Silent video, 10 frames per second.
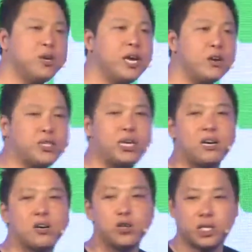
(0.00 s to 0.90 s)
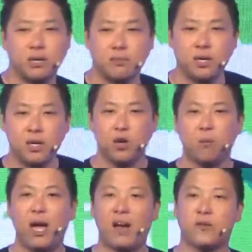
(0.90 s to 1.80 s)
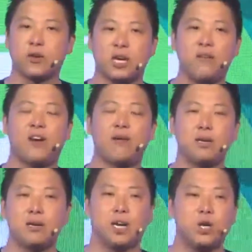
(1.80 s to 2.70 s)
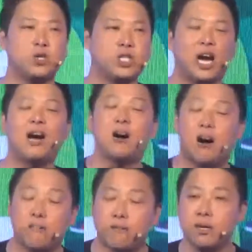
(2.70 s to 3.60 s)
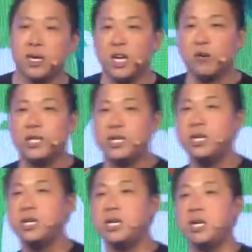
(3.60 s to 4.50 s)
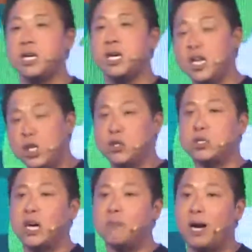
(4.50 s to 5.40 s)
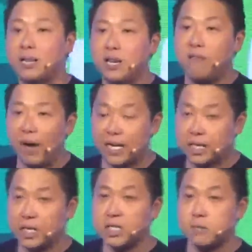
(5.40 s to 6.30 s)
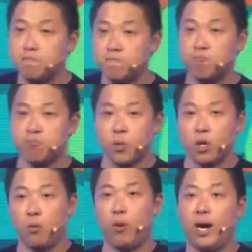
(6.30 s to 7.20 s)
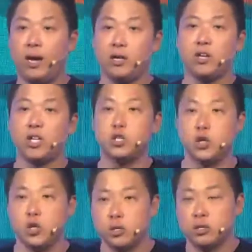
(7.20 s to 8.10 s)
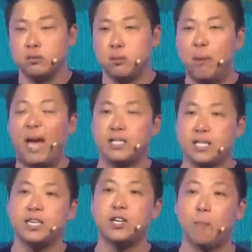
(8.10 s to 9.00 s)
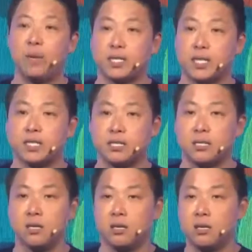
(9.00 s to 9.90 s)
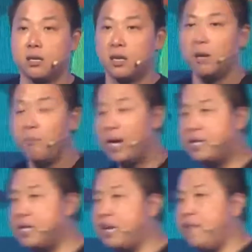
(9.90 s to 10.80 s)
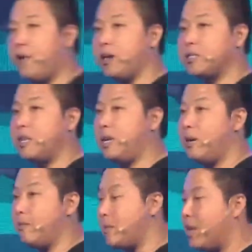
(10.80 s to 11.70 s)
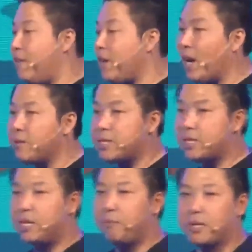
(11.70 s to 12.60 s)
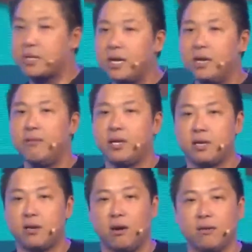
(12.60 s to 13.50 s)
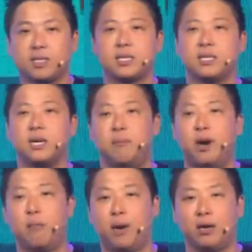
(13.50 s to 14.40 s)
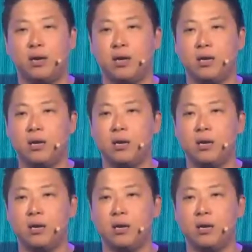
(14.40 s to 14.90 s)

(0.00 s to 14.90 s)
to negotiate a good term. You might have to give up a huge chunk of equity into some other investors where you're going to lose passion in your business. Imagine if you're a startup giving out 60% in return of a certain amount of money.